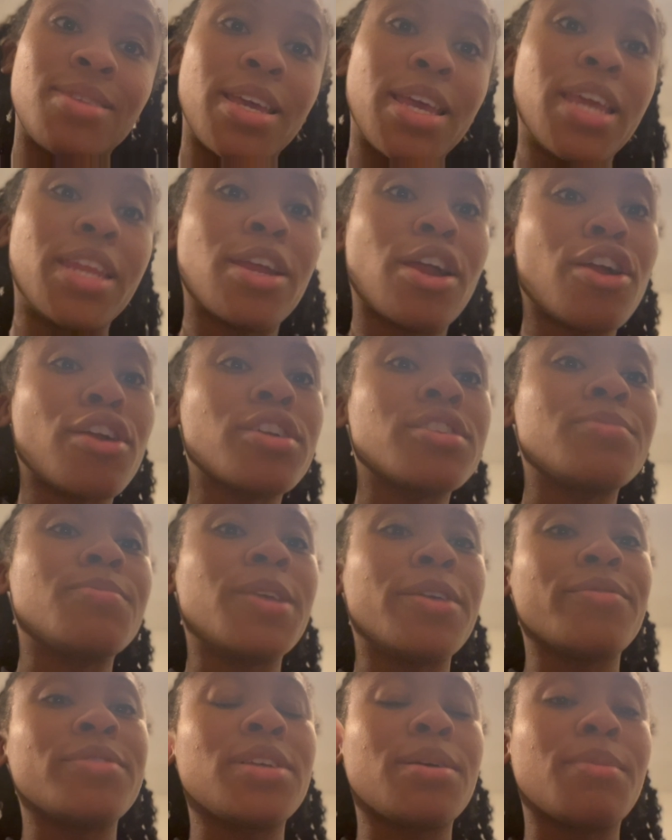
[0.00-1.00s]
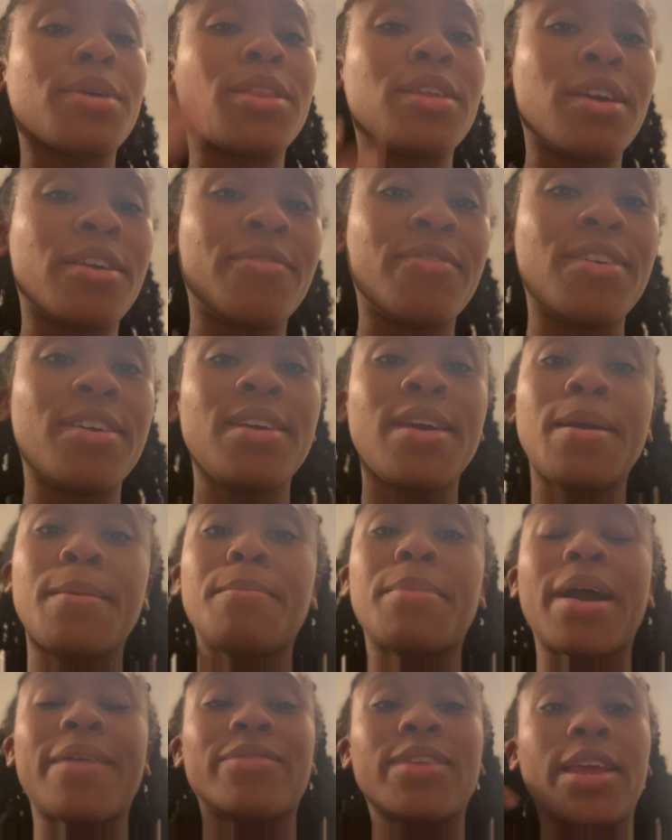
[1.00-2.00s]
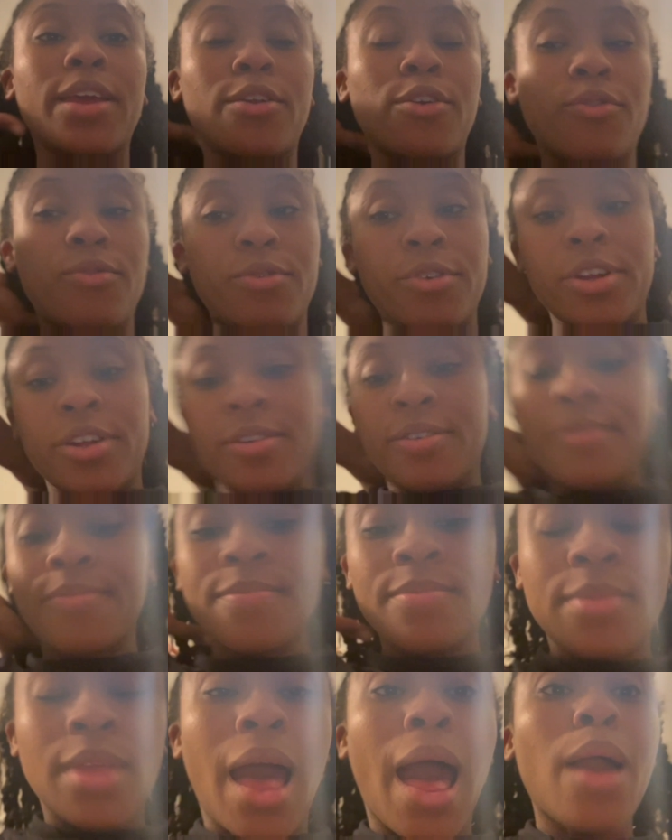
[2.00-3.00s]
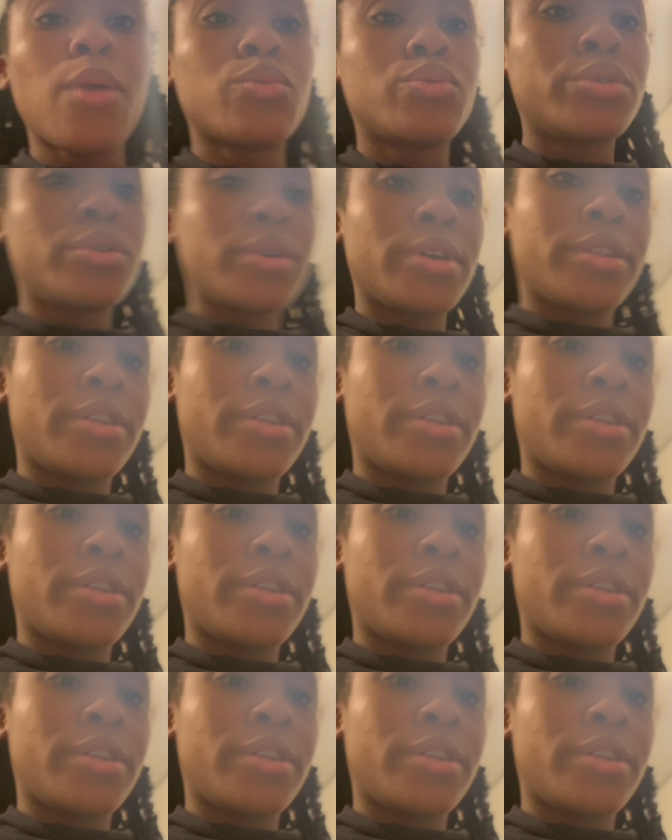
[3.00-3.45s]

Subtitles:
it irks me every time I think of it. But I have to get over it. I will get